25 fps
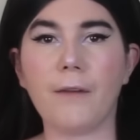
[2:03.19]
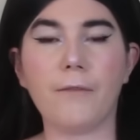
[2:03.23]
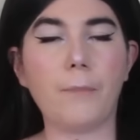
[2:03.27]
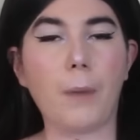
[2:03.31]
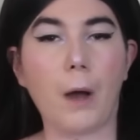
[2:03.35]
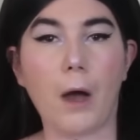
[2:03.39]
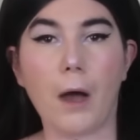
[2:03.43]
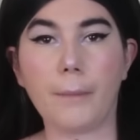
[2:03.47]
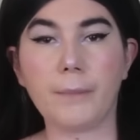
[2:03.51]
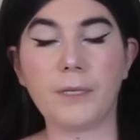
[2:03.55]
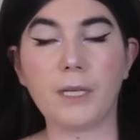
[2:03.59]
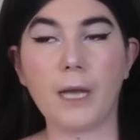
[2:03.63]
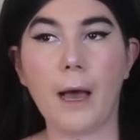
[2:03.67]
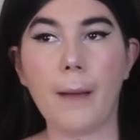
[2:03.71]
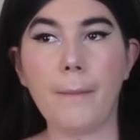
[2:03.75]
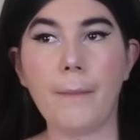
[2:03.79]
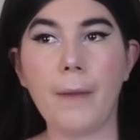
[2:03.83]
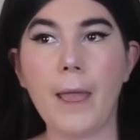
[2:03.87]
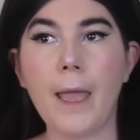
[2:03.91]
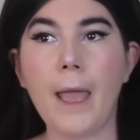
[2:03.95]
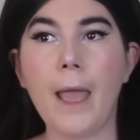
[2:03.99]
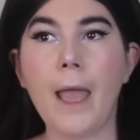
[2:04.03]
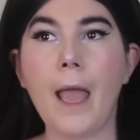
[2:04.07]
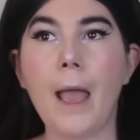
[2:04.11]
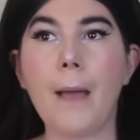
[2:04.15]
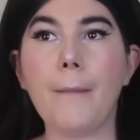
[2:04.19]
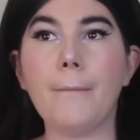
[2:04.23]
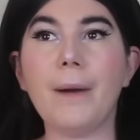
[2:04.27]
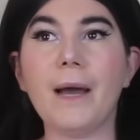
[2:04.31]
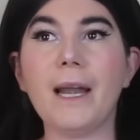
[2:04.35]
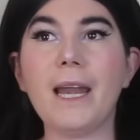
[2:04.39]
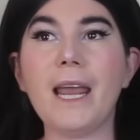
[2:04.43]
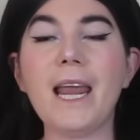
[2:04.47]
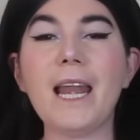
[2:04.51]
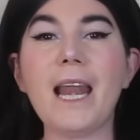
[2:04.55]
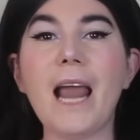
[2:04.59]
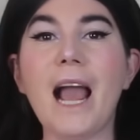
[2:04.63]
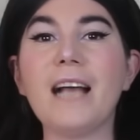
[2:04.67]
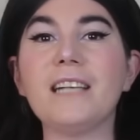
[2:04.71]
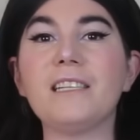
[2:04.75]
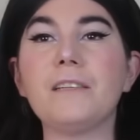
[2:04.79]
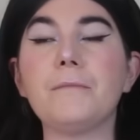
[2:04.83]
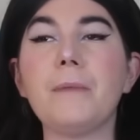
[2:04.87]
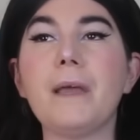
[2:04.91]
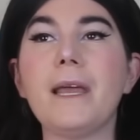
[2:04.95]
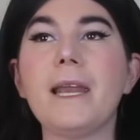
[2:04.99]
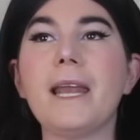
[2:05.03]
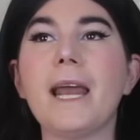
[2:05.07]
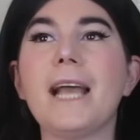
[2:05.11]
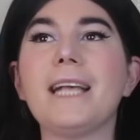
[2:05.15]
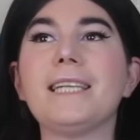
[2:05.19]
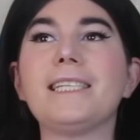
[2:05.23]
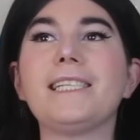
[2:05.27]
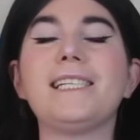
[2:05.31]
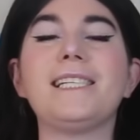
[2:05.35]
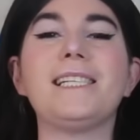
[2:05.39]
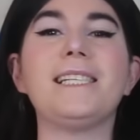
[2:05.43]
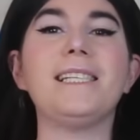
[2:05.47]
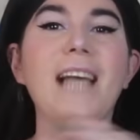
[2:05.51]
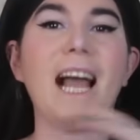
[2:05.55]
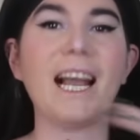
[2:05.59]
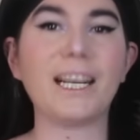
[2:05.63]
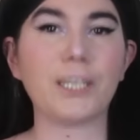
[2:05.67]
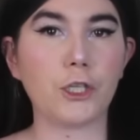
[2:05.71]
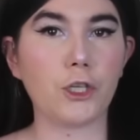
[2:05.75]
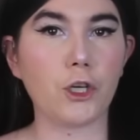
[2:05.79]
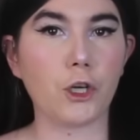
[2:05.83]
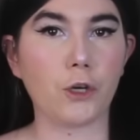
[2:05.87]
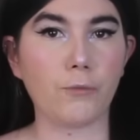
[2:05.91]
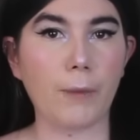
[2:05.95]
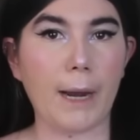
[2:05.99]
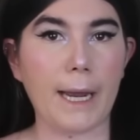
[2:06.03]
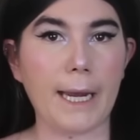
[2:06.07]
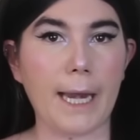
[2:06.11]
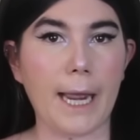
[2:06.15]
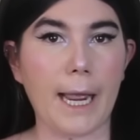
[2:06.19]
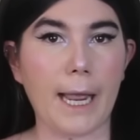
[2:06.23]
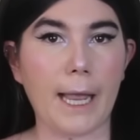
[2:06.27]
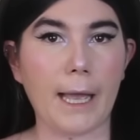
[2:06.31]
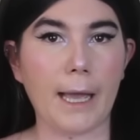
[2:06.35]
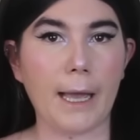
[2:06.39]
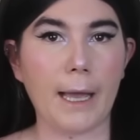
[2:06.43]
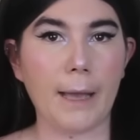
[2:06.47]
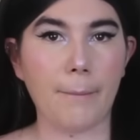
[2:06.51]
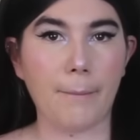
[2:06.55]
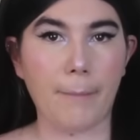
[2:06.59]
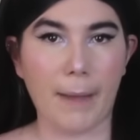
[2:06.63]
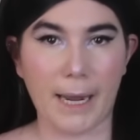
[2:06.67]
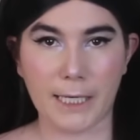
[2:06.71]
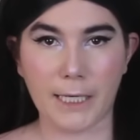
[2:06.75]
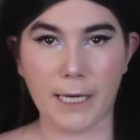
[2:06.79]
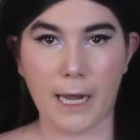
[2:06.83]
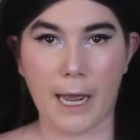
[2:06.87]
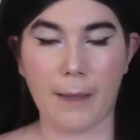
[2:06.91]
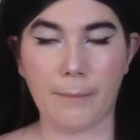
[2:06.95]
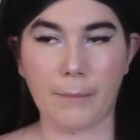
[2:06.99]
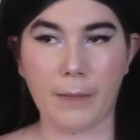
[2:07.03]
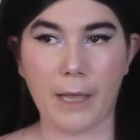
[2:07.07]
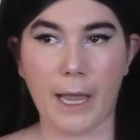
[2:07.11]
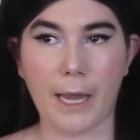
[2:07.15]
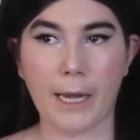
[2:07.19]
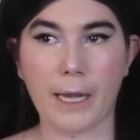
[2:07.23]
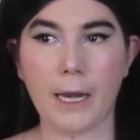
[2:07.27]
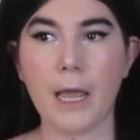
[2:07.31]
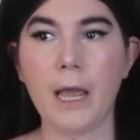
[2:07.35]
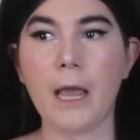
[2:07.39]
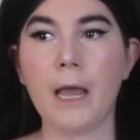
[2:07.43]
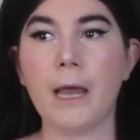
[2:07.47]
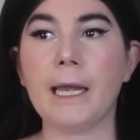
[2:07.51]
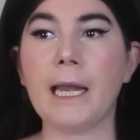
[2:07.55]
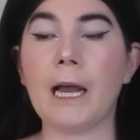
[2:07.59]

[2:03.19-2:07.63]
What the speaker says: have popped up, but it has been saturating my timeline.